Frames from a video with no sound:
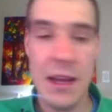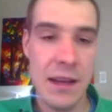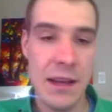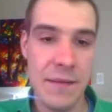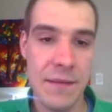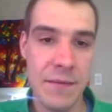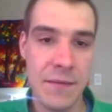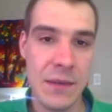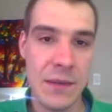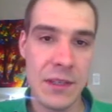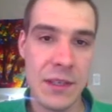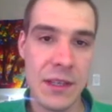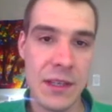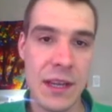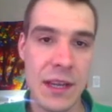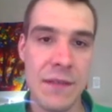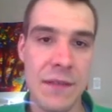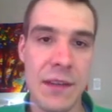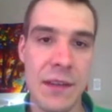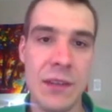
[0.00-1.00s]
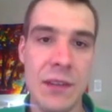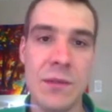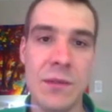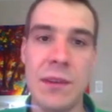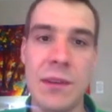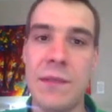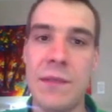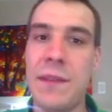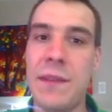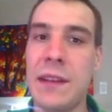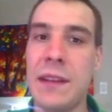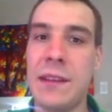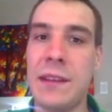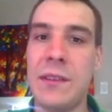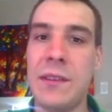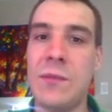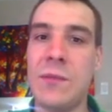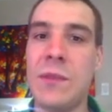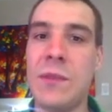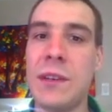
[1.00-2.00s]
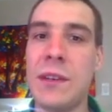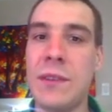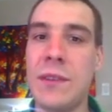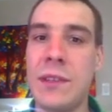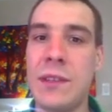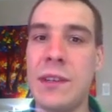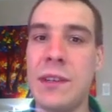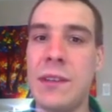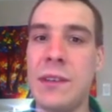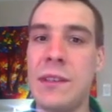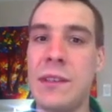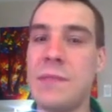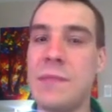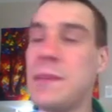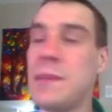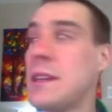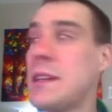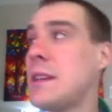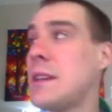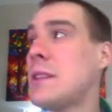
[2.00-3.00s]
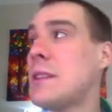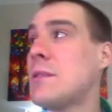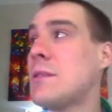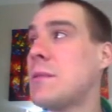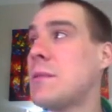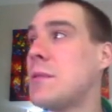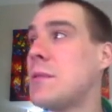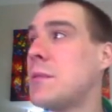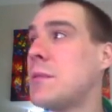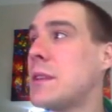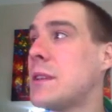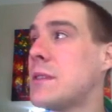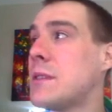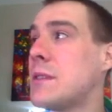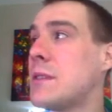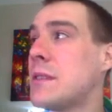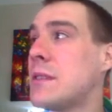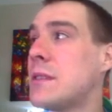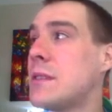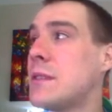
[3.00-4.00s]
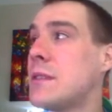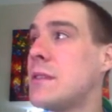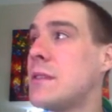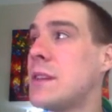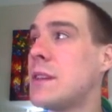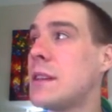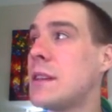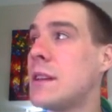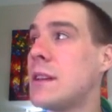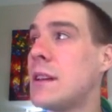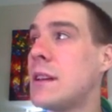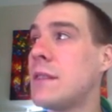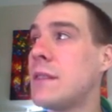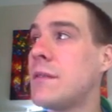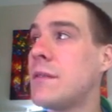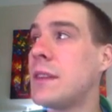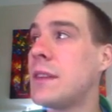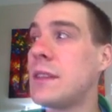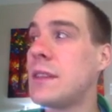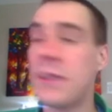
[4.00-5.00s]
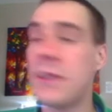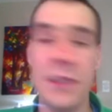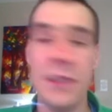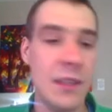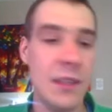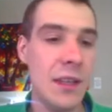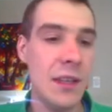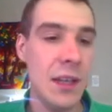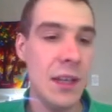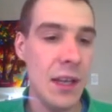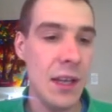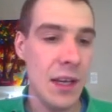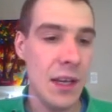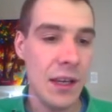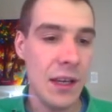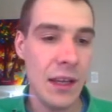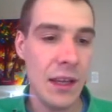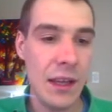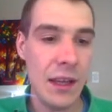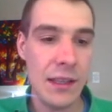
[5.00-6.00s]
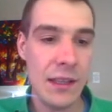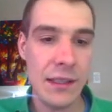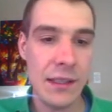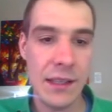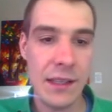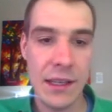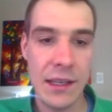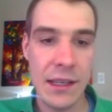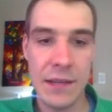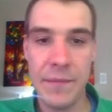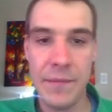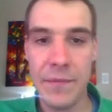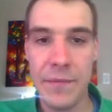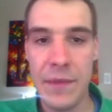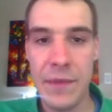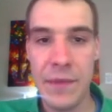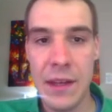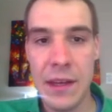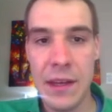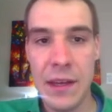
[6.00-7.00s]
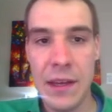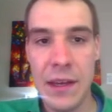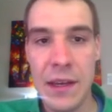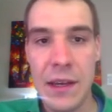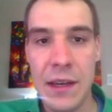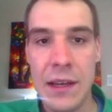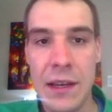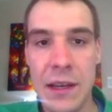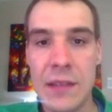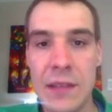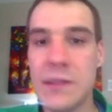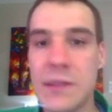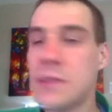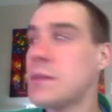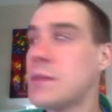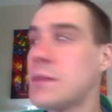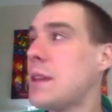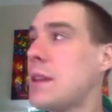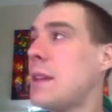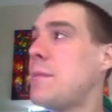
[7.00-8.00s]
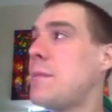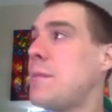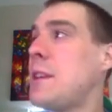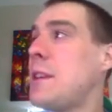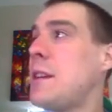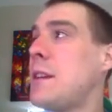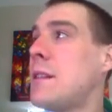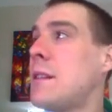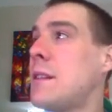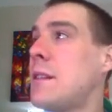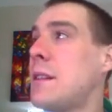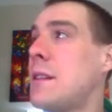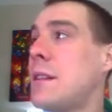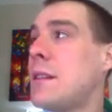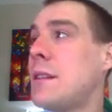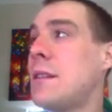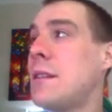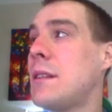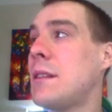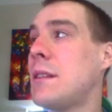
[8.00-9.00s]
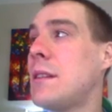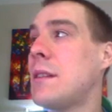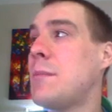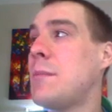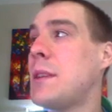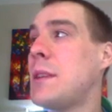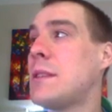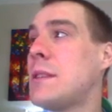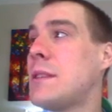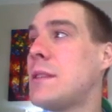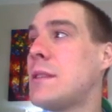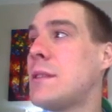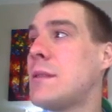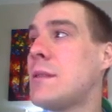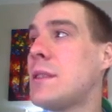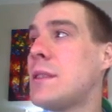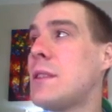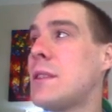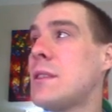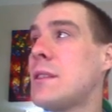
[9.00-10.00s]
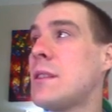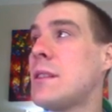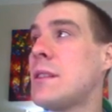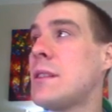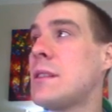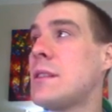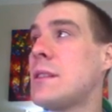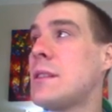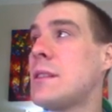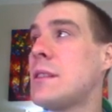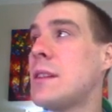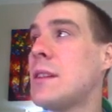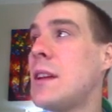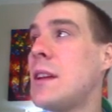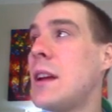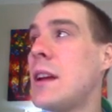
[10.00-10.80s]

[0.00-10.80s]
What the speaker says: We just kind of ignore the fact that the water is here and that's making H3O plus, and so you get kind of this setup. There's also Kb. You get a base dissociation constant.